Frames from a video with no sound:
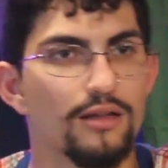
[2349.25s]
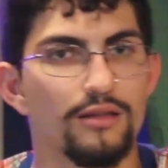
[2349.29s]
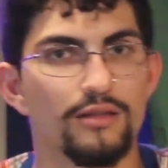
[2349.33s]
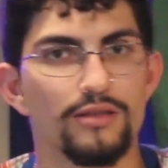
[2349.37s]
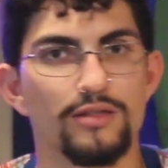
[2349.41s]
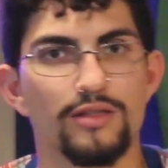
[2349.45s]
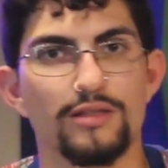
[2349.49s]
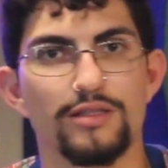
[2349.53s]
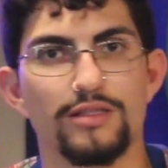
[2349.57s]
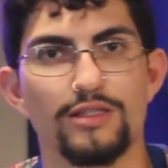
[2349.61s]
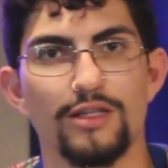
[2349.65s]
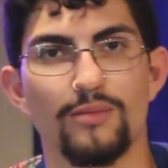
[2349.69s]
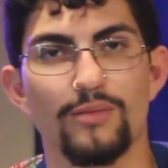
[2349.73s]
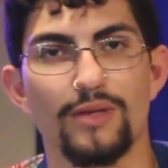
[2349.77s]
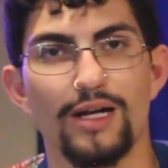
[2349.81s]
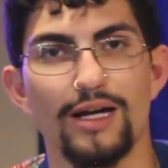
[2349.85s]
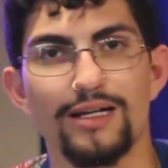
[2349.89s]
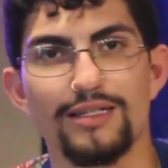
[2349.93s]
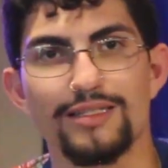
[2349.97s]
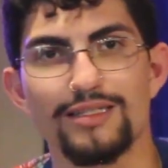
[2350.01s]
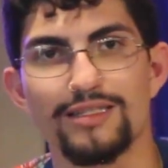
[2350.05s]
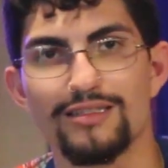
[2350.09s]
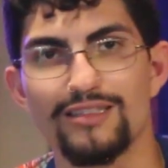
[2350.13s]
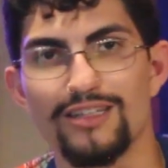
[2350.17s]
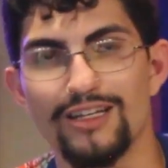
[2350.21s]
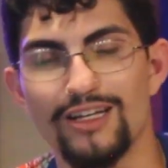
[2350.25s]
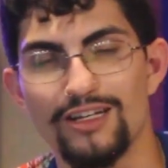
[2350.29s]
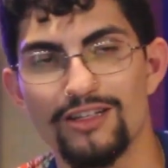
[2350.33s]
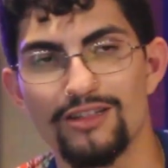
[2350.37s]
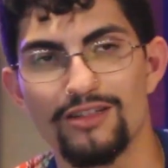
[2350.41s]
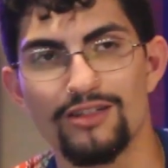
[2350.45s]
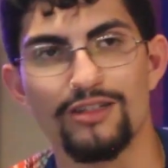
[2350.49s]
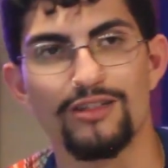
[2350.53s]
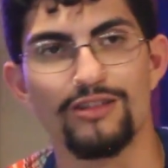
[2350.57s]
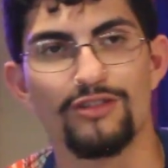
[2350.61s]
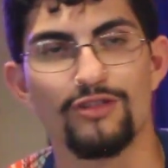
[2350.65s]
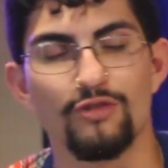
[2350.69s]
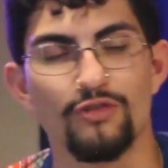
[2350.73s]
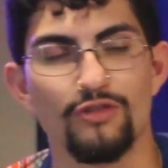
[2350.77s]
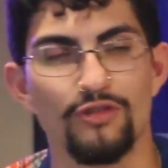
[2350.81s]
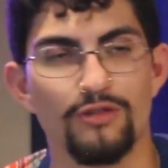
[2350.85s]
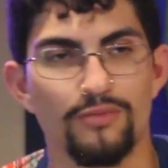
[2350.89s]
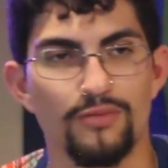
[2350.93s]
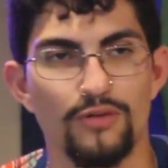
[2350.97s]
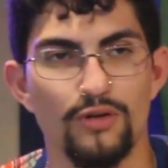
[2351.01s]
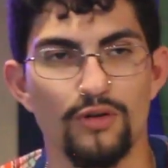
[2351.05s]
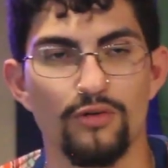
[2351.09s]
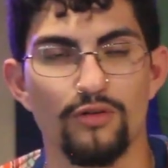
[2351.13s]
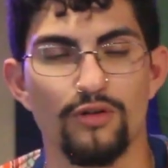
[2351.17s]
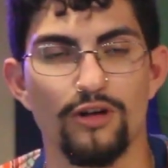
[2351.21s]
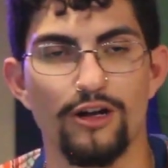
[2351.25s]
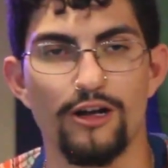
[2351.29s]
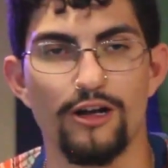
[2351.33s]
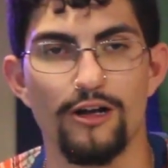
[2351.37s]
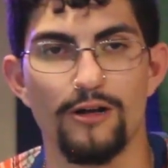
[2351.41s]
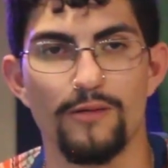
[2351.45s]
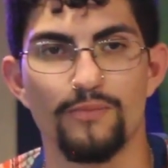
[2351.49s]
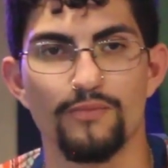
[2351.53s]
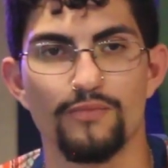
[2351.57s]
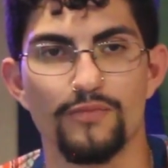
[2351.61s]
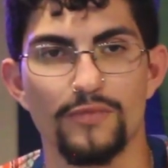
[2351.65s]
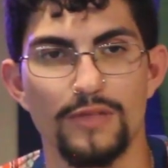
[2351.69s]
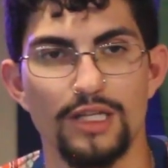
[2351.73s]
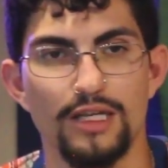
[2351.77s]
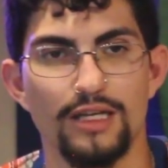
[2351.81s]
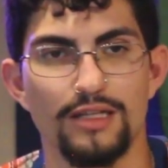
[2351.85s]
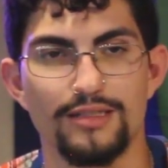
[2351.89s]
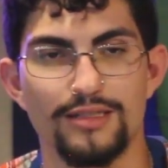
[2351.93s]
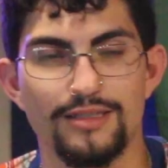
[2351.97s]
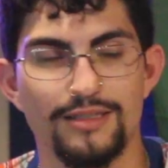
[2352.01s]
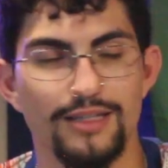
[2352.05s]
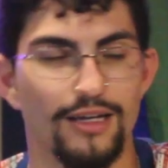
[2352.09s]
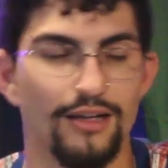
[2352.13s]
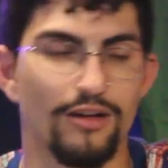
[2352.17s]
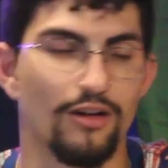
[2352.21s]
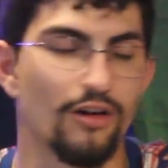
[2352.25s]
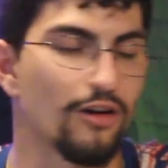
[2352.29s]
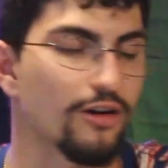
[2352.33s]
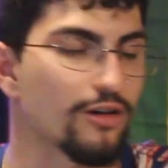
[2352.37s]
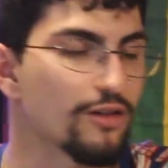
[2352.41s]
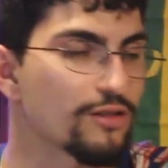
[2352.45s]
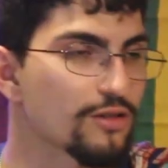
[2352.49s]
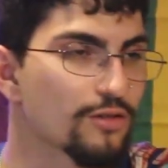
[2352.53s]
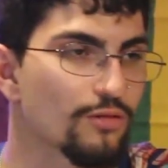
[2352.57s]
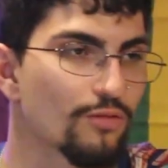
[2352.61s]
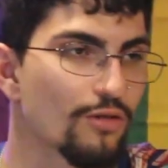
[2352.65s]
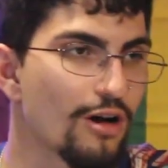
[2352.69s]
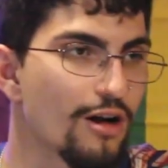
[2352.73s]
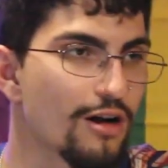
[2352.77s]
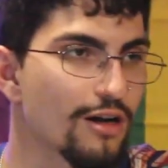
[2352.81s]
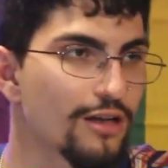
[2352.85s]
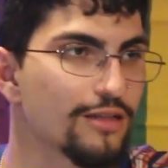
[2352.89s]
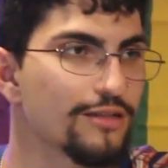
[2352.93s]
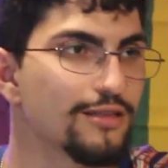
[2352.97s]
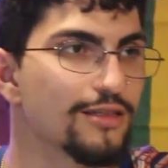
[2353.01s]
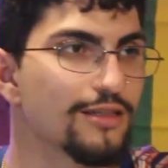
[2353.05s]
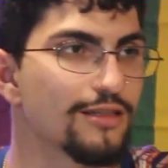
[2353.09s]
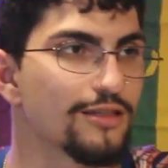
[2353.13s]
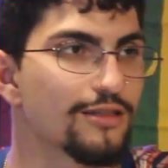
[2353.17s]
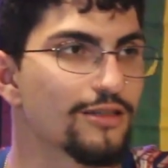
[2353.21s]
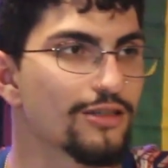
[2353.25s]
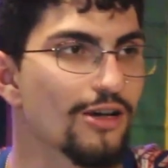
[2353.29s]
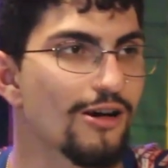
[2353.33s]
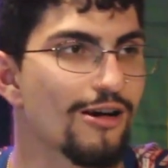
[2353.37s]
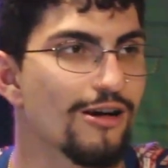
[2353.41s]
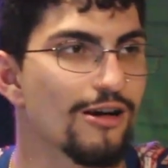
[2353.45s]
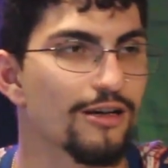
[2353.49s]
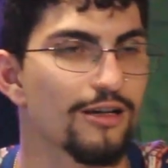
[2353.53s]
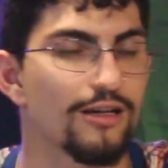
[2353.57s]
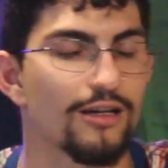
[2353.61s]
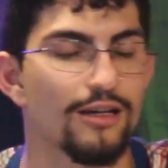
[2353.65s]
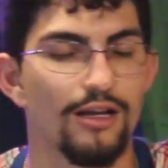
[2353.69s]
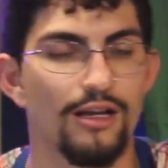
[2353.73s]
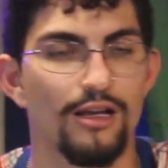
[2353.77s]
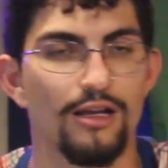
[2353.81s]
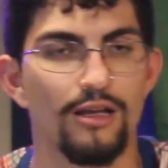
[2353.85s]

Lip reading: Some guys stayed through the program and stayed hard as a rock and didn't talk.